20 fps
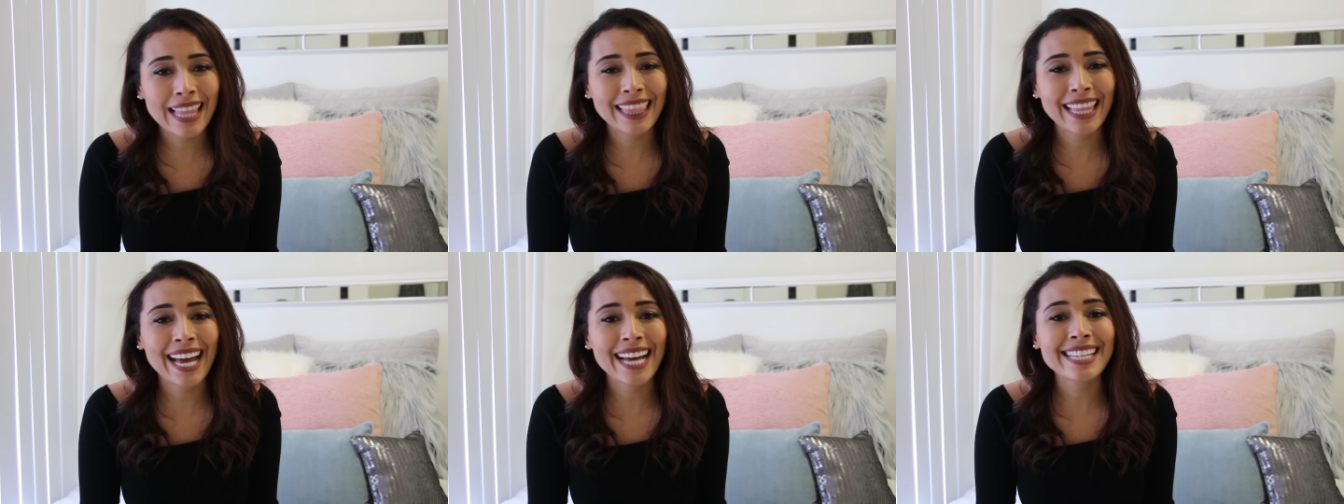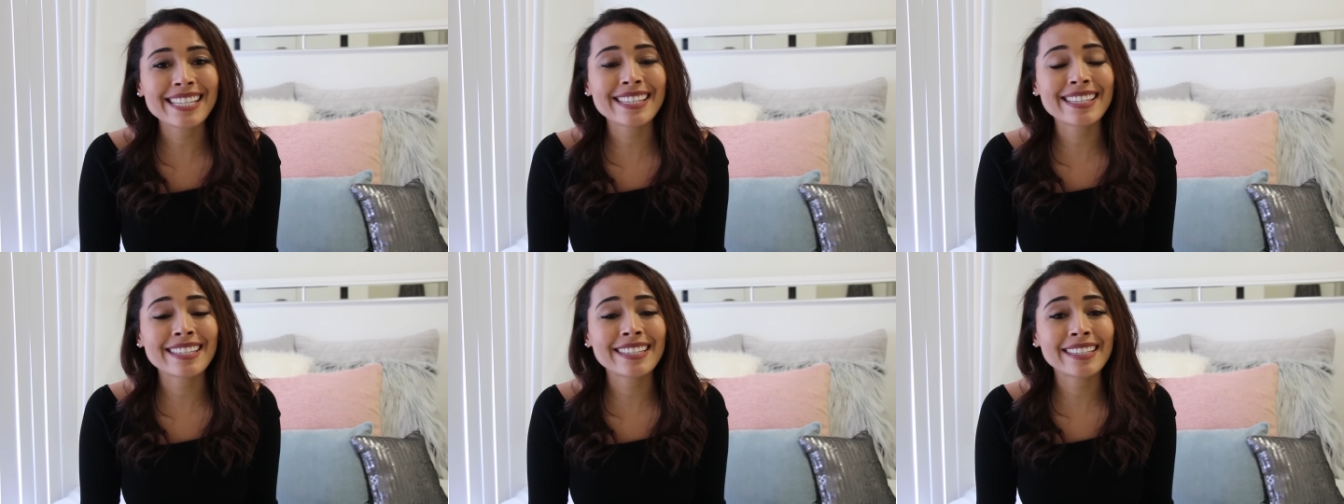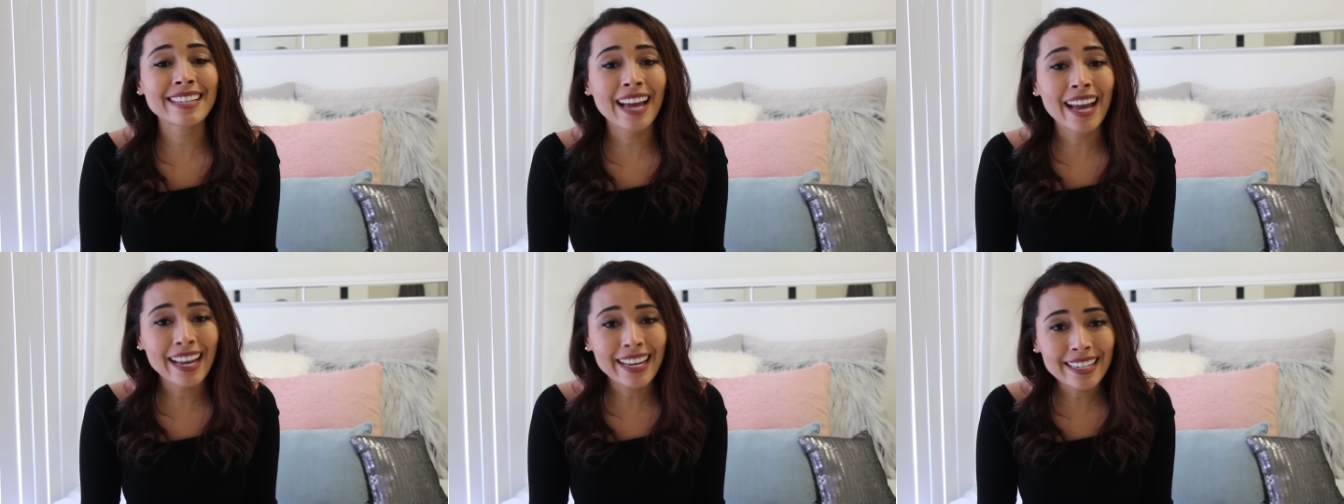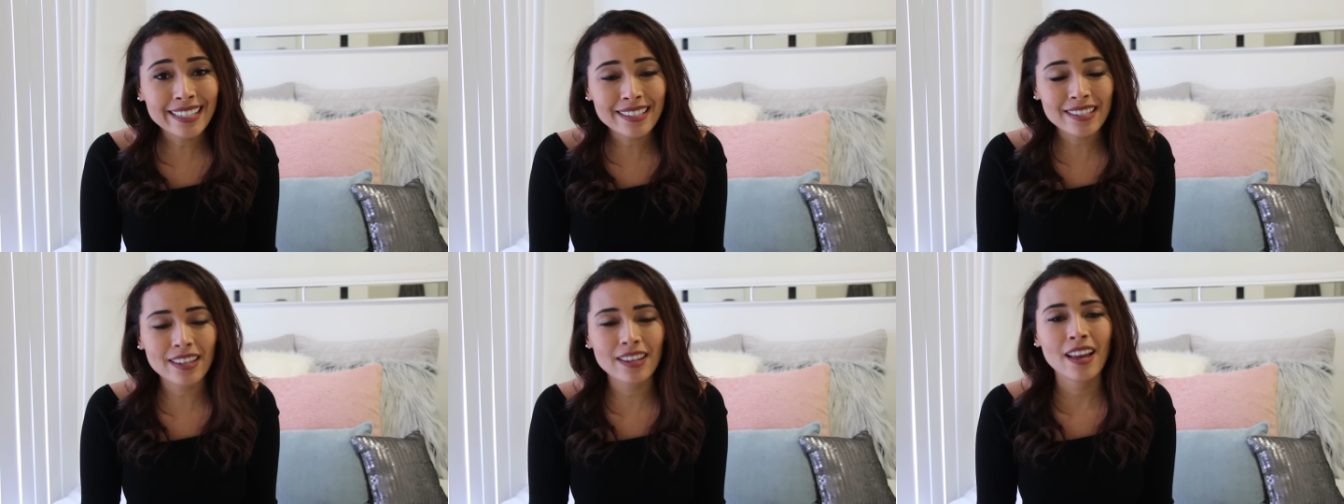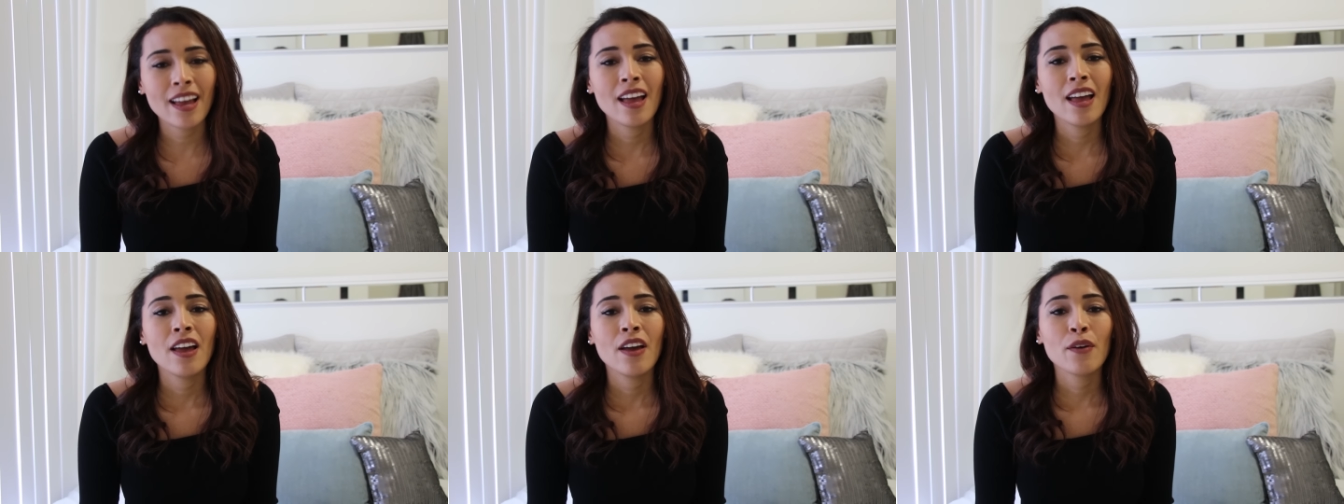Last night,
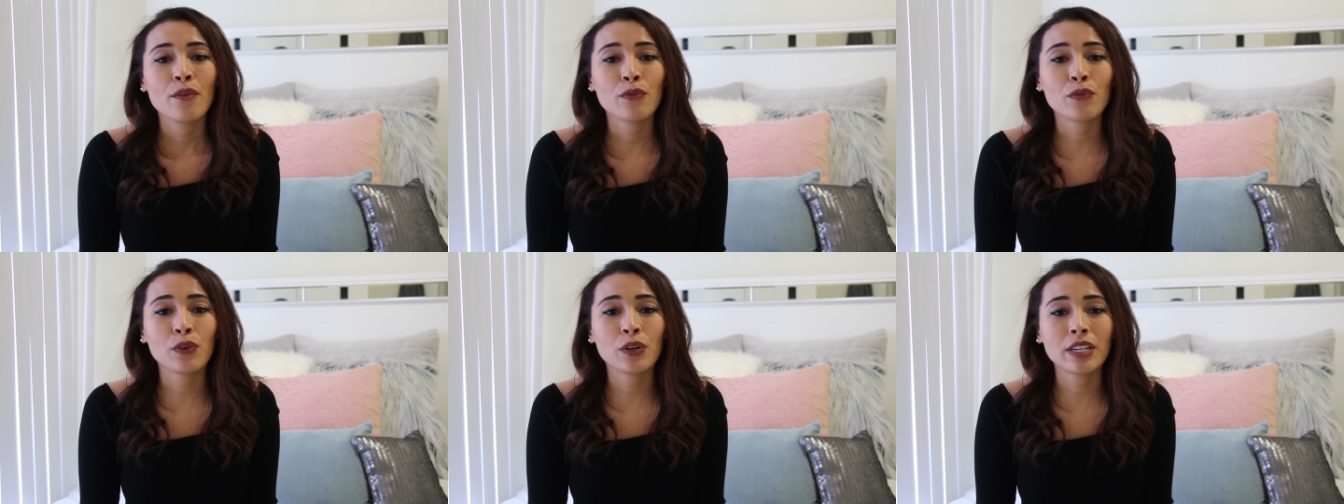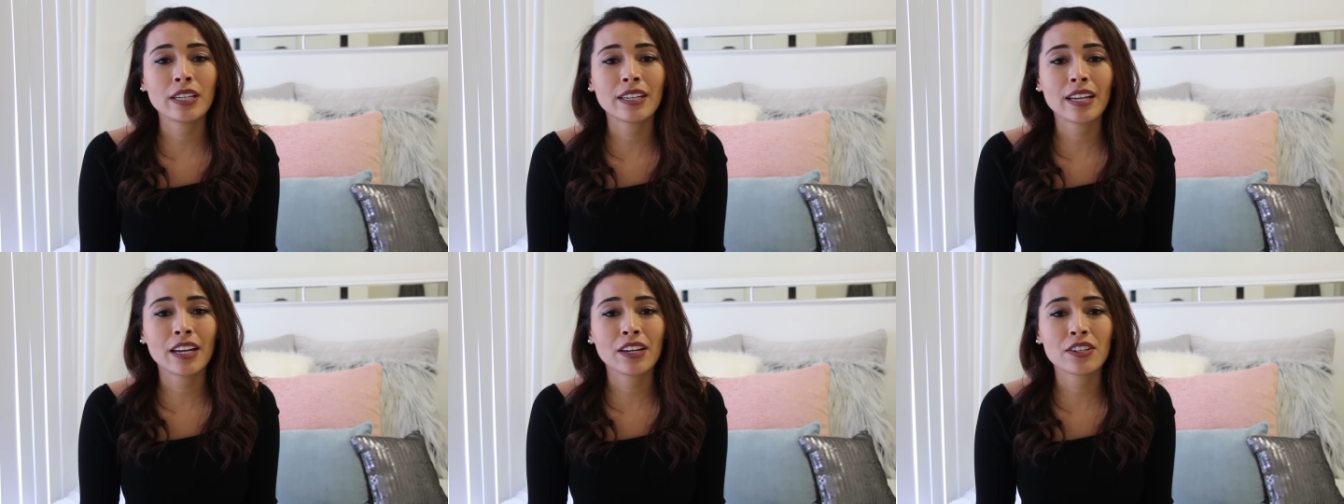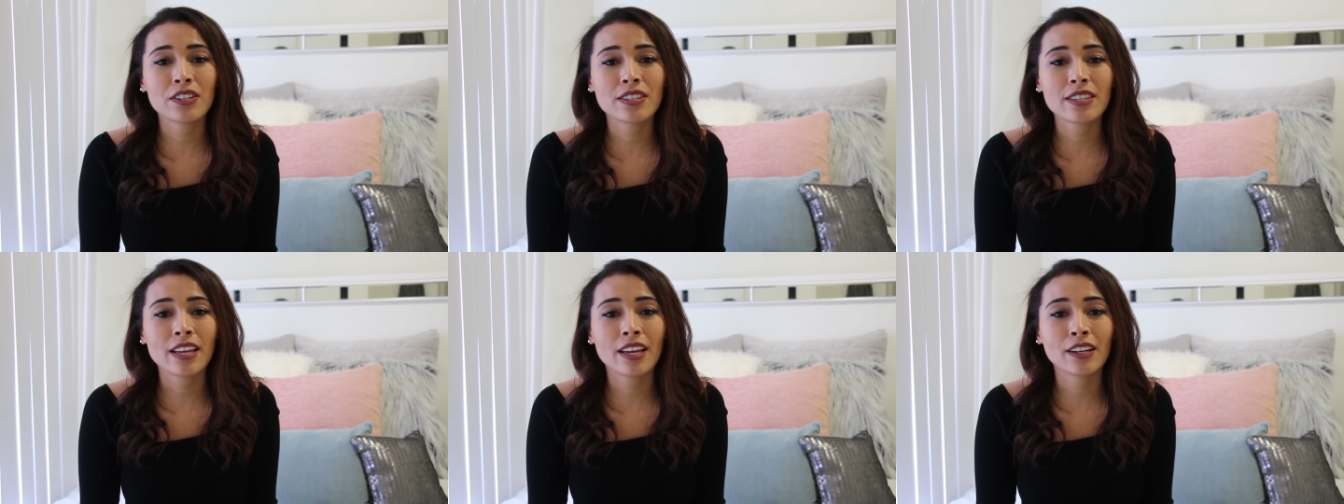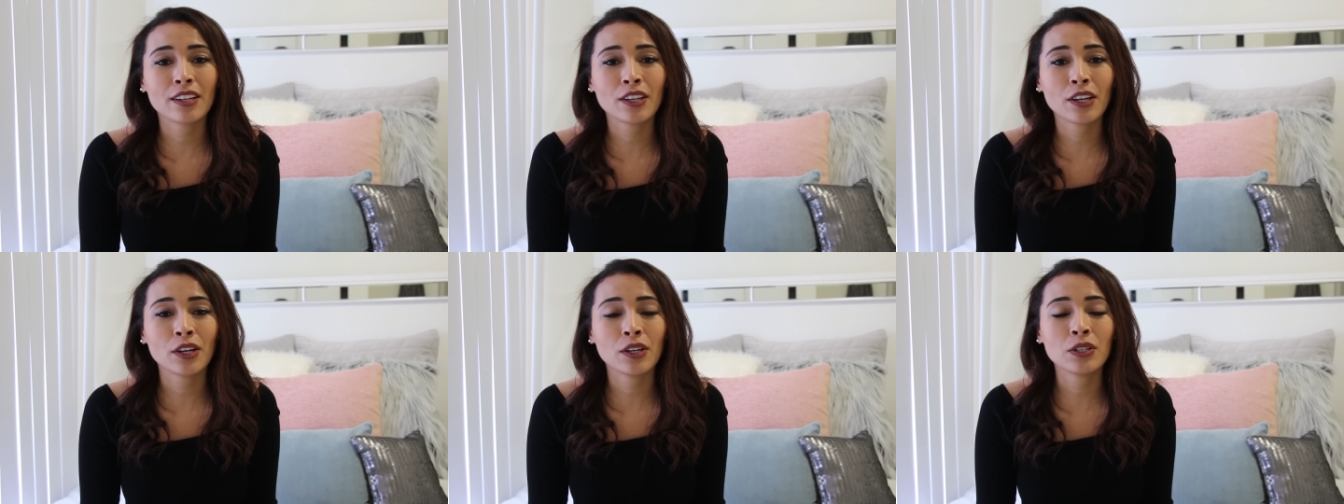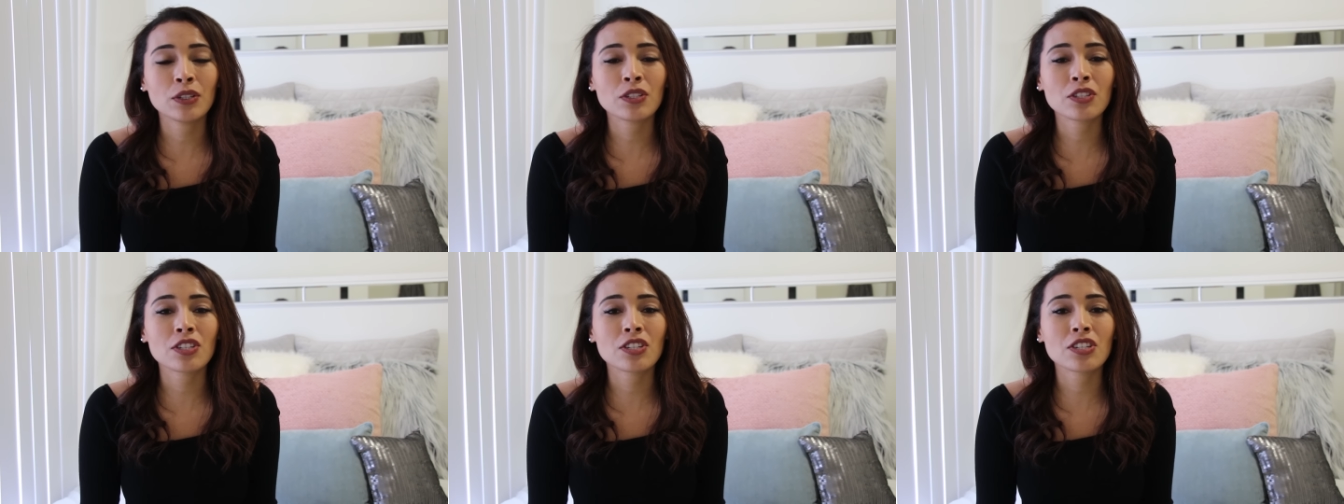49ers head
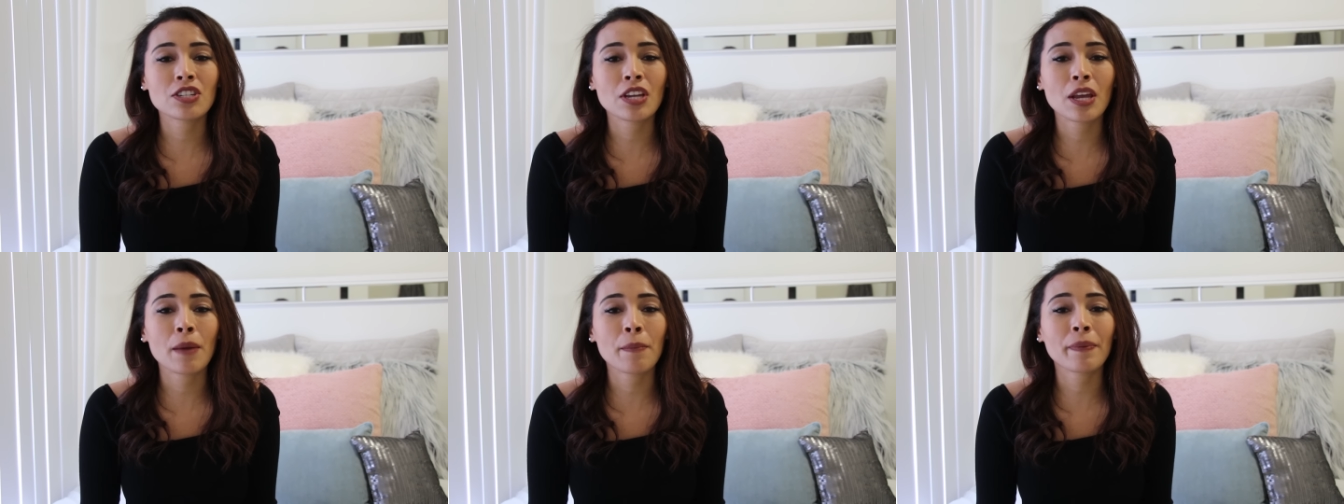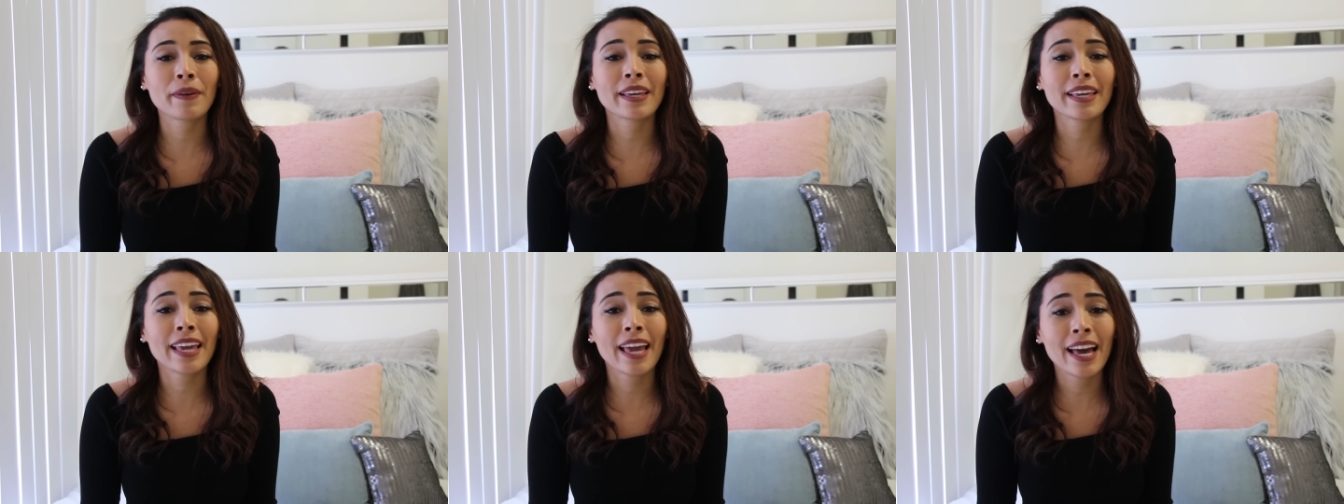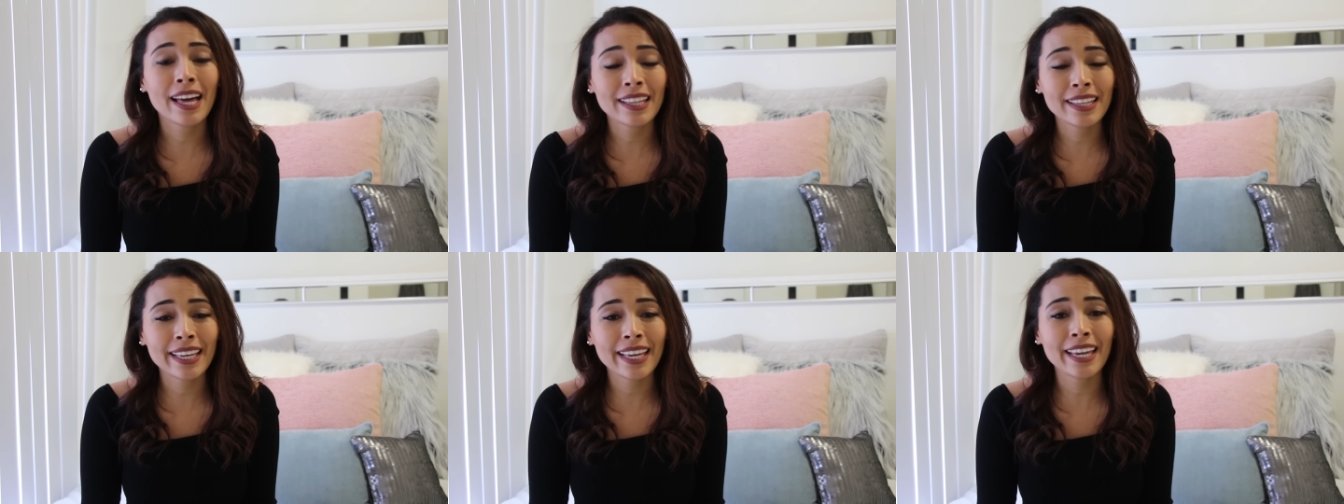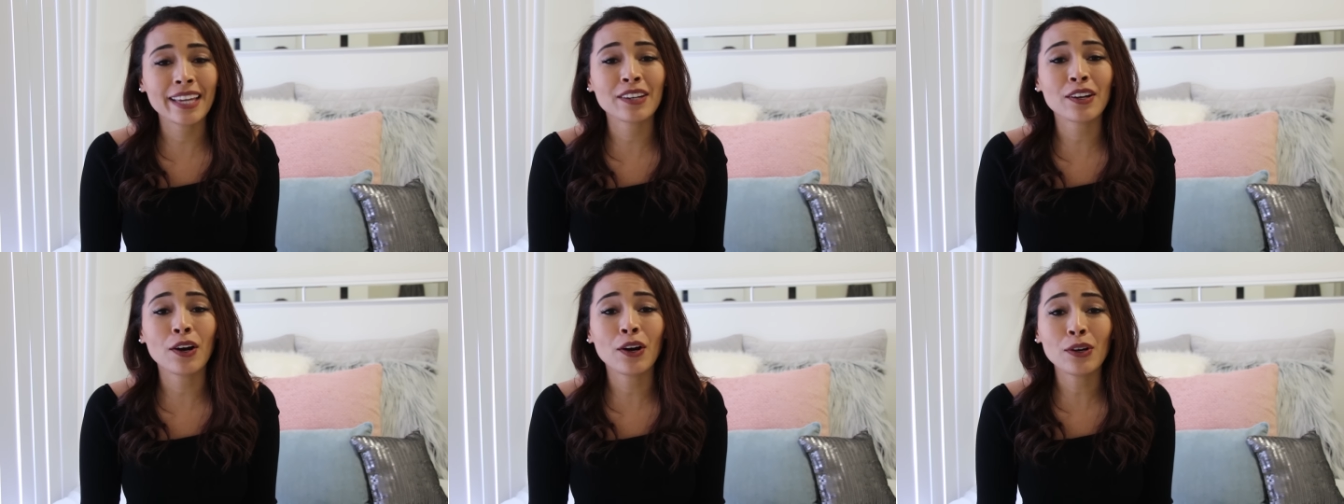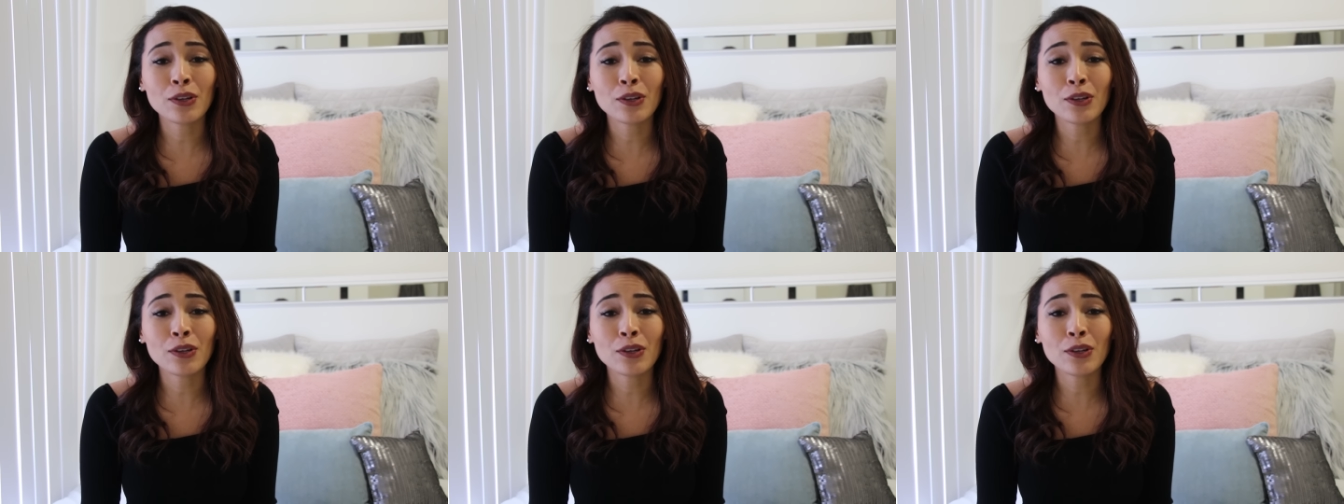coach Chip Kelly and